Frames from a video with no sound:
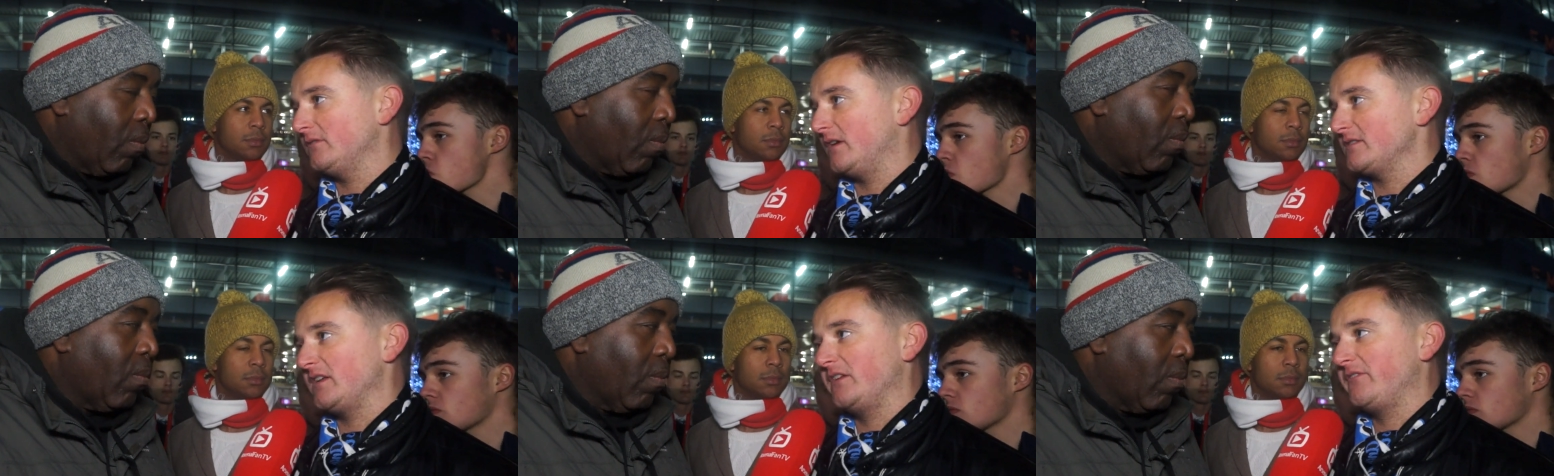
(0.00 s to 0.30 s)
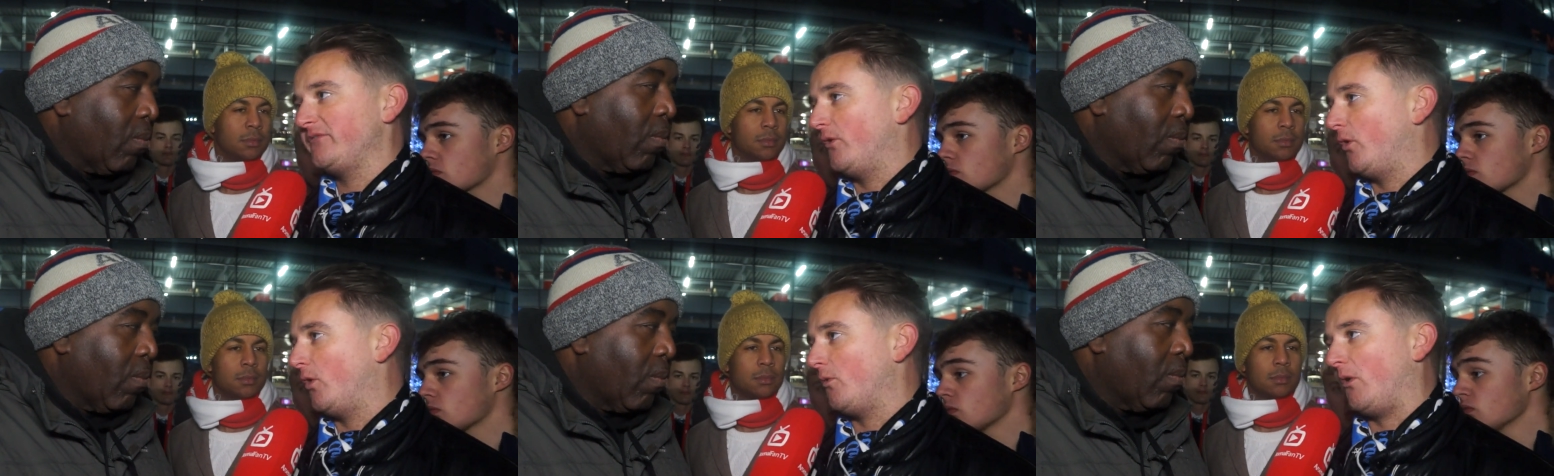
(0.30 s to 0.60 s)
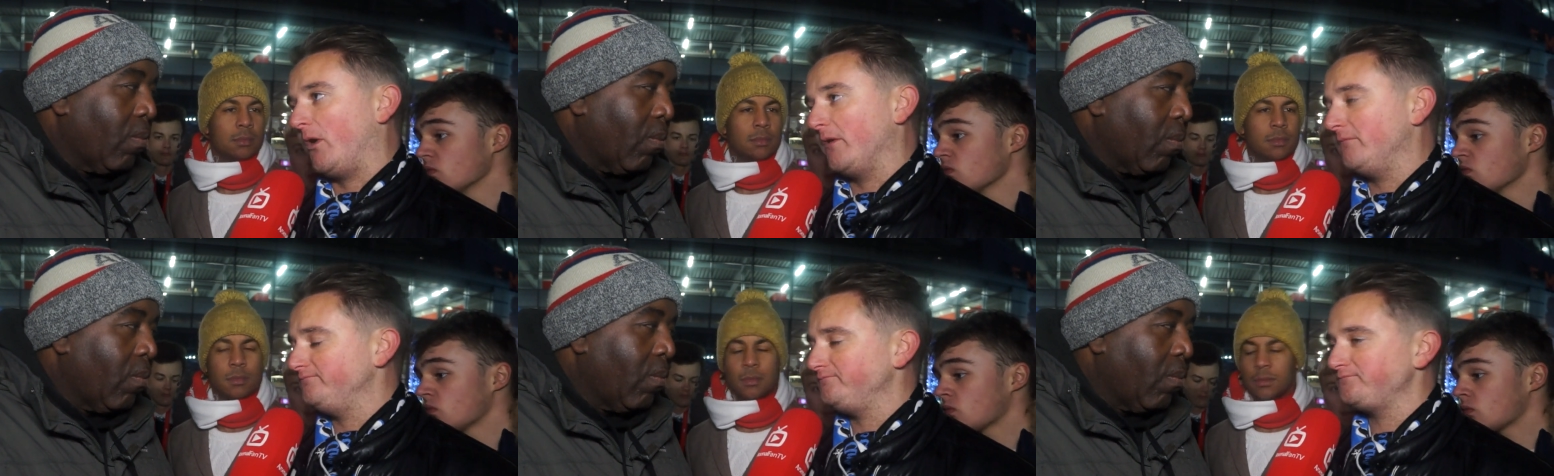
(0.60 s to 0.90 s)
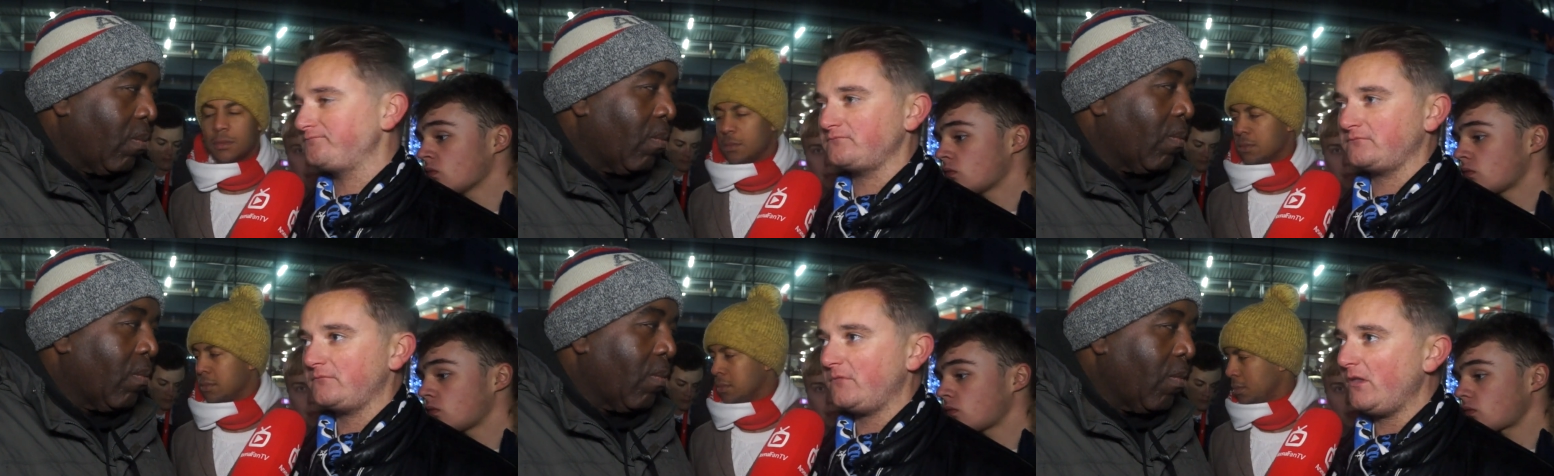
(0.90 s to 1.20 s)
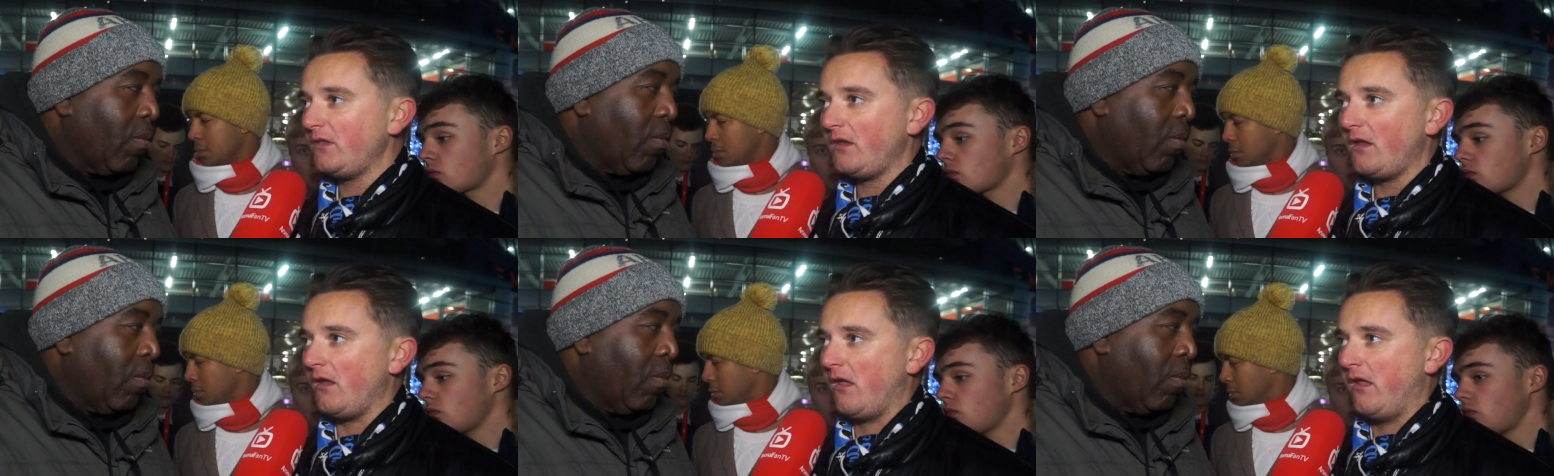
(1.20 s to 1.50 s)
Speaker 1: I said 4 1.
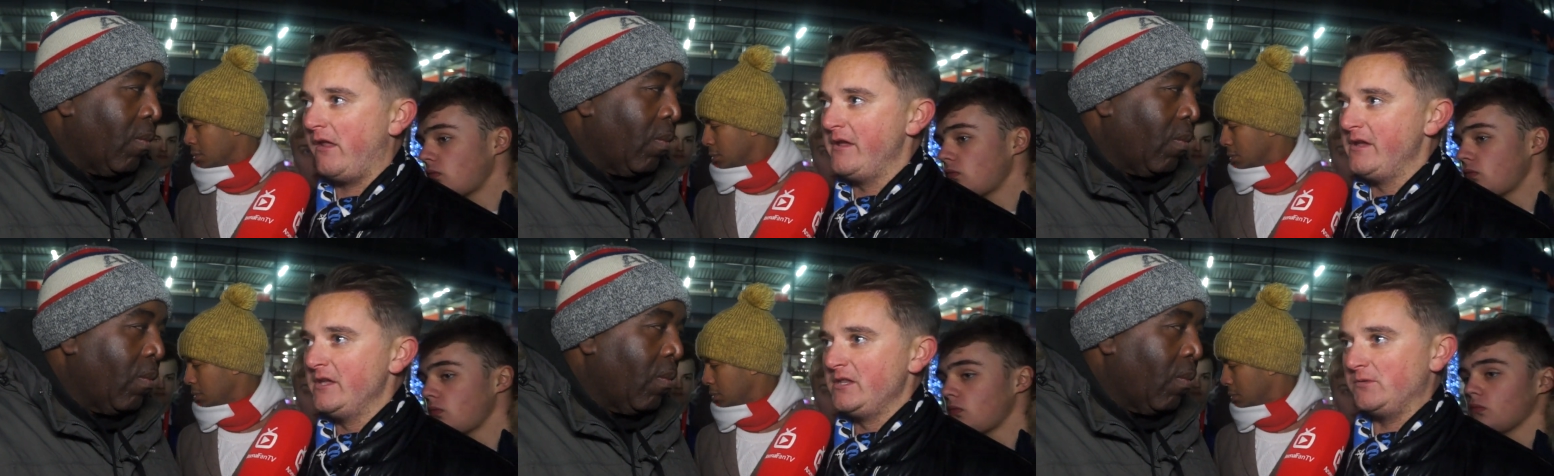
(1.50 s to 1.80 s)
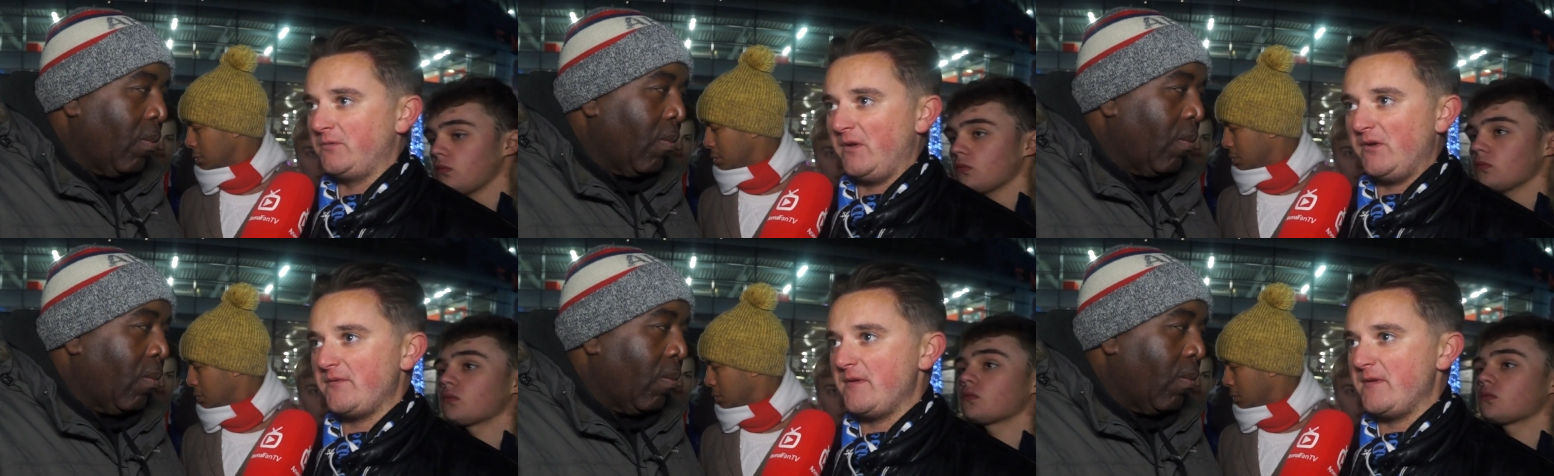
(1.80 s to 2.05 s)
The way